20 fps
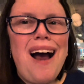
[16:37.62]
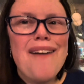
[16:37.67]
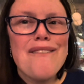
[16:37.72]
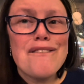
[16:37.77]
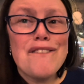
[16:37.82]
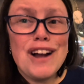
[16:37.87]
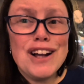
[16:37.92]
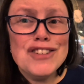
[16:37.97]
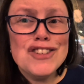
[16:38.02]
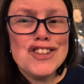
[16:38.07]

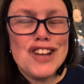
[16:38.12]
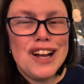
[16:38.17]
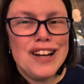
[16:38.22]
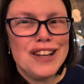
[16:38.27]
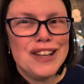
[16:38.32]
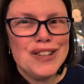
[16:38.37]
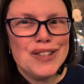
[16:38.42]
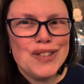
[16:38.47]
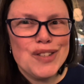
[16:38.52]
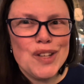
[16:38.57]
French
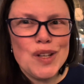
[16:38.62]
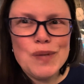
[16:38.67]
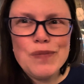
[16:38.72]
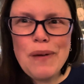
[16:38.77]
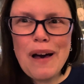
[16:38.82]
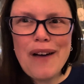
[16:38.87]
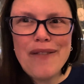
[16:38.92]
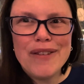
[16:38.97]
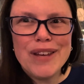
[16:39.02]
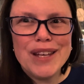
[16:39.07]
onion soup
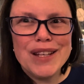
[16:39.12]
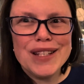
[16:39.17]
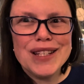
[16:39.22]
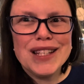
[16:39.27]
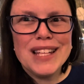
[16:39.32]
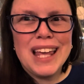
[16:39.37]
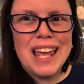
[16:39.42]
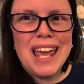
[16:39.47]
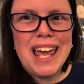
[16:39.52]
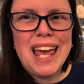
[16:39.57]

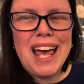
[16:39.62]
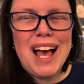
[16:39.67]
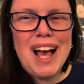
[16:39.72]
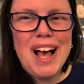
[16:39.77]
obviously is